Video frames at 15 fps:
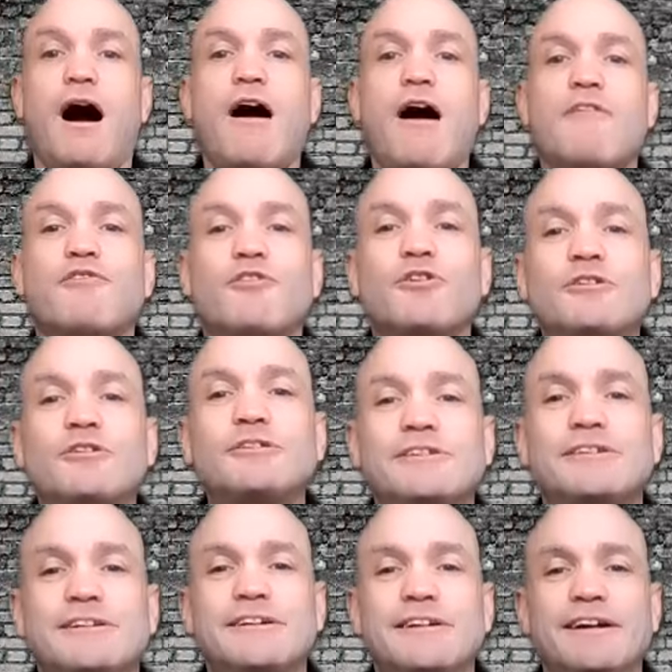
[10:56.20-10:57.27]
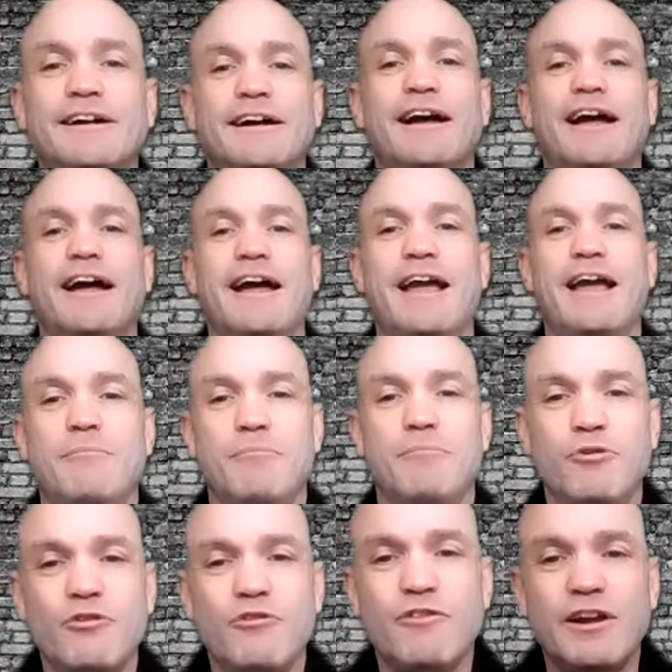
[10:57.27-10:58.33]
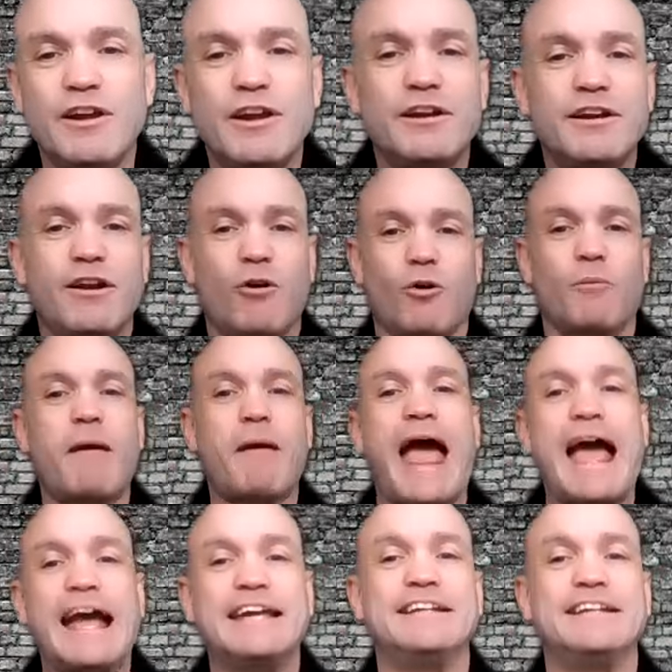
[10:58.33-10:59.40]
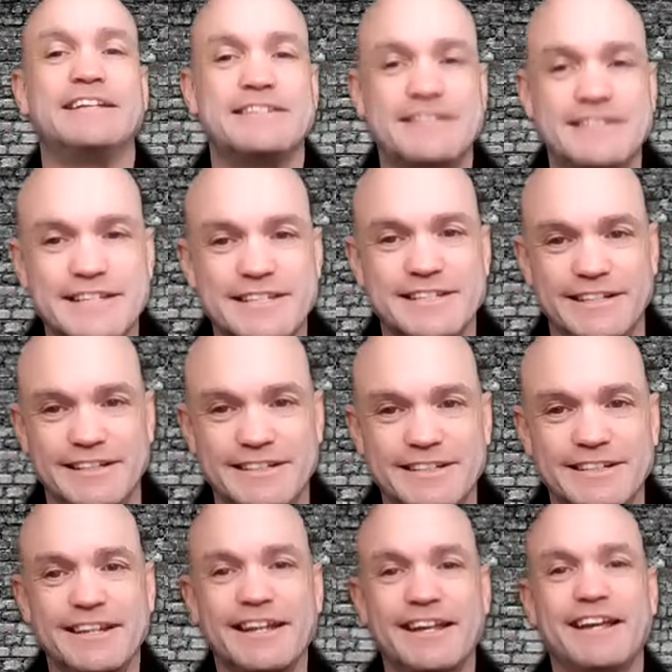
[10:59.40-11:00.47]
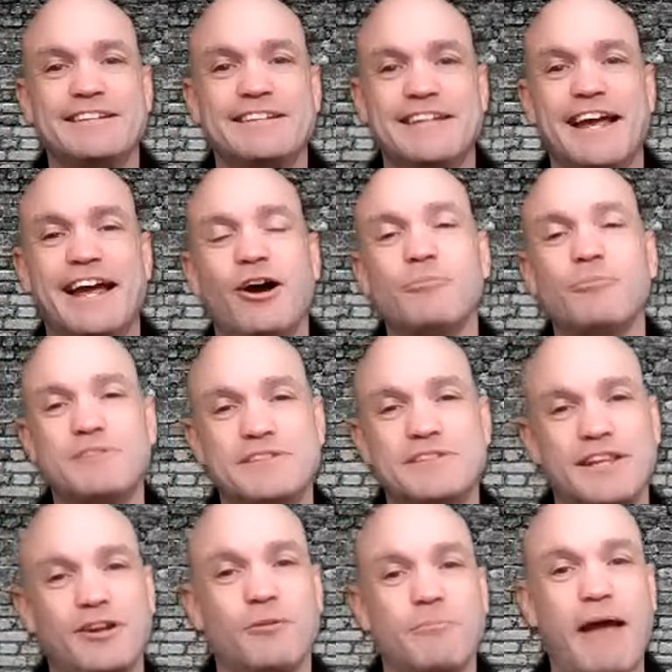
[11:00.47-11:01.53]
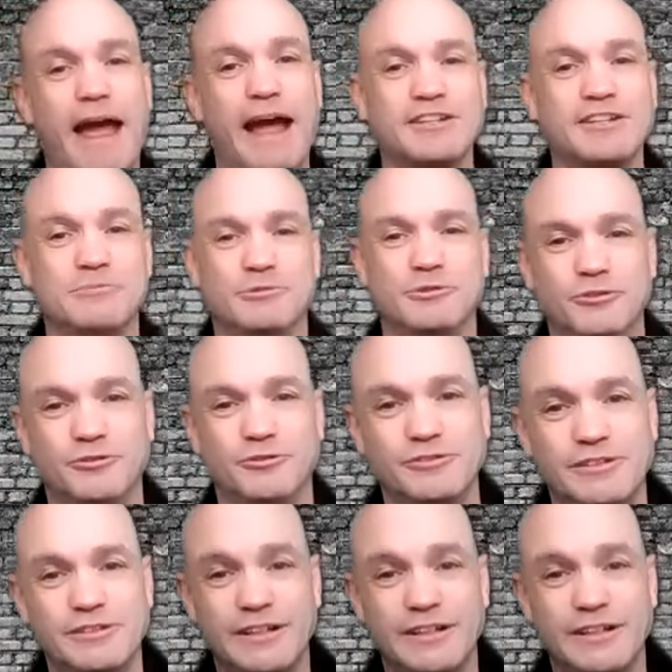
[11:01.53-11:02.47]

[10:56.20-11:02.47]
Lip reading: Offer a moving or packing assistant to help the seller pack to move.